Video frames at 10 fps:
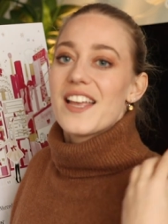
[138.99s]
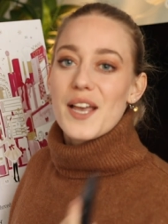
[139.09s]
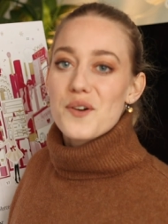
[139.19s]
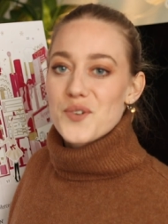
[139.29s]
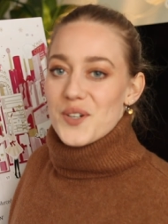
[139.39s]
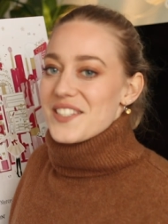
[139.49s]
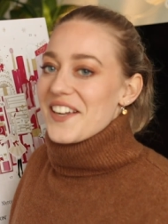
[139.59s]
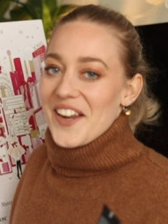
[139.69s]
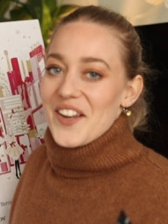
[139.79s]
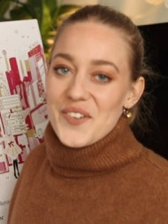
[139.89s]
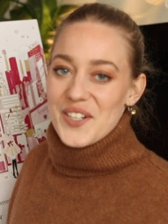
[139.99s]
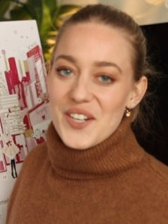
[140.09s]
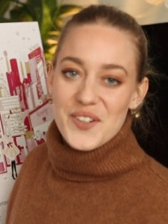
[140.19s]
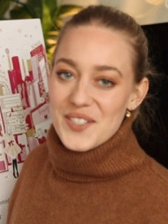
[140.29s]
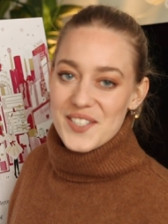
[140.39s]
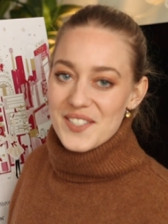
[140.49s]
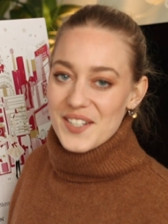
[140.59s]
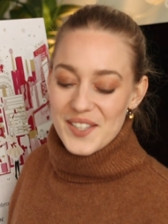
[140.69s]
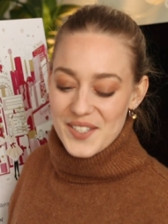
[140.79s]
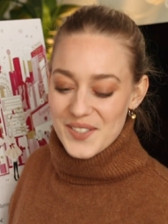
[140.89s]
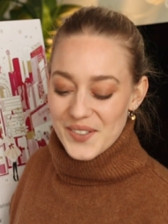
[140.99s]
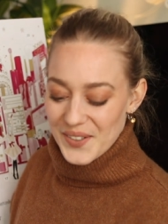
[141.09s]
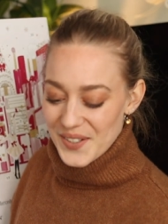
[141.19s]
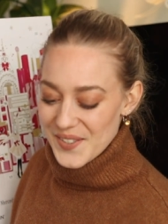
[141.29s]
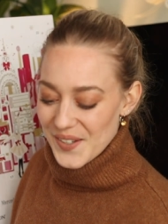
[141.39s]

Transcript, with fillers: Yeah, of course, I already knew what's inside this store,